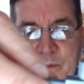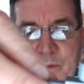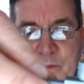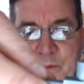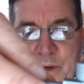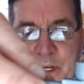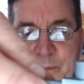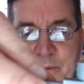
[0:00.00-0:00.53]

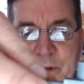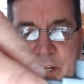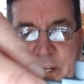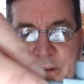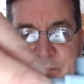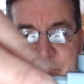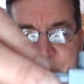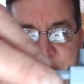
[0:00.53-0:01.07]
When you print
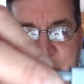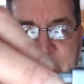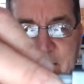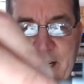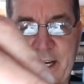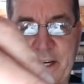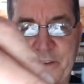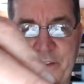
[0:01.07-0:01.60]
it flat
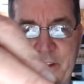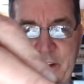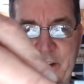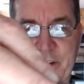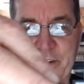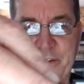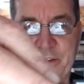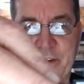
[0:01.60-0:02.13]
like
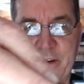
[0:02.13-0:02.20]
this,